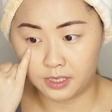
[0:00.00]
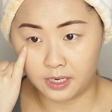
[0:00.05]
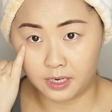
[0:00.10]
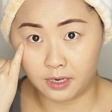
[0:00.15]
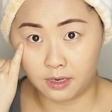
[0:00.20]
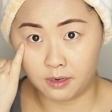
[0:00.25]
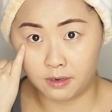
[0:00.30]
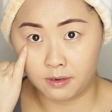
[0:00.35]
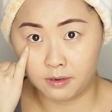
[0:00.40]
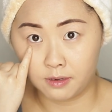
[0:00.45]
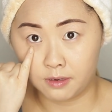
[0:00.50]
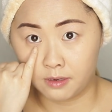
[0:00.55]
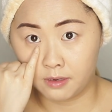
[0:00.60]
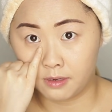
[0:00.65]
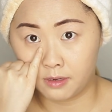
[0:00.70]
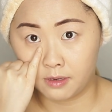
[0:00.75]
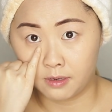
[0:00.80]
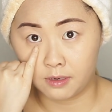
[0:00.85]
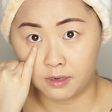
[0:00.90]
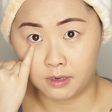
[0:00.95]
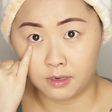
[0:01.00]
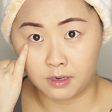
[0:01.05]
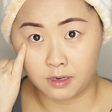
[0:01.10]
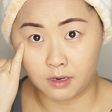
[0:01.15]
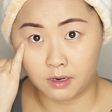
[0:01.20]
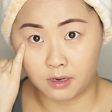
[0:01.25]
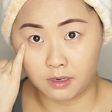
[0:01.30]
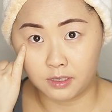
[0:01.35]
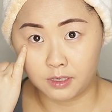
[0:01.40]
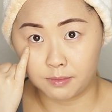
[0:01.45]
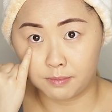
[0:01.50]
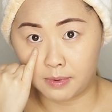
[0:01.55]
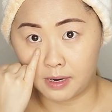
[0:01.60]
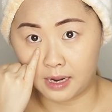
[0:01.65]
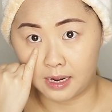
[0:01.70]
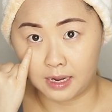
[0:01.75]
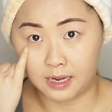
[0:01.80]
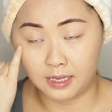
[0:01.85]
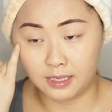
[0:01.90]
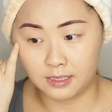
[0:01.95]
here under my
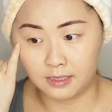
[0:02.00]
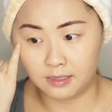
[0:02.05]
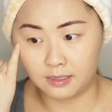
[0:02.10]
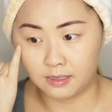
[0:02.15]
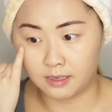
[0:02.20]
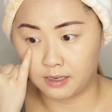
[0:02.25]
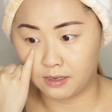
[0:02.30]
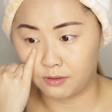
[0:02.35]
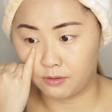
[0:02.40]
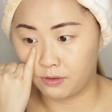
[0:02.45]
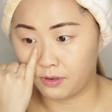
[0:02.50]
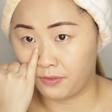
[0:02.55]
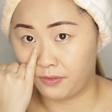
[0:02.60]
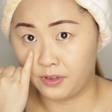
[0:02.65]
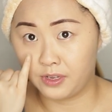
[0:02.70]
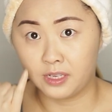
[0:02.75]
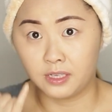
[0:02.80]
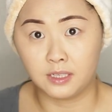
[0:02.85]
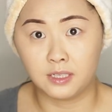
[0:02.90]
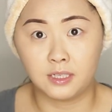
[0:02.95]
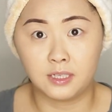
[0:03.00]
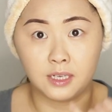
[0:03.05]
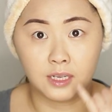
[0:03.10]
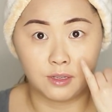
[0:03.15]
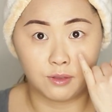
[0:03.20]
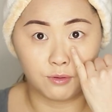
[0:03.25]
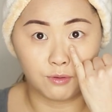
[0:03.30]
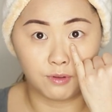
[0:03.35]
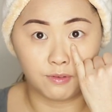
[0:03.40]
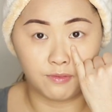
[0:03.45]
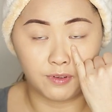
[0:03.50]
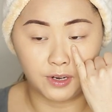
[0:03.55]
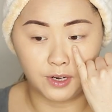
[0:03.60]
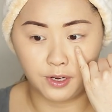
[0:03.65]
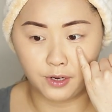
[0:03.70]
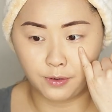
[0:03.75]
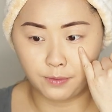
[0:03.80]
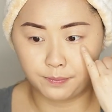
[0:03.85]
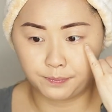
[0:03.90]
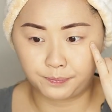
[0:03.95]
eyes. I don't know if you can see it through the
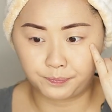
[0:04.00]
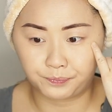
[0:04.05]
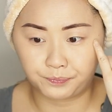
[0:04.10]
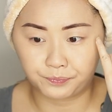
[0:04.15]
video.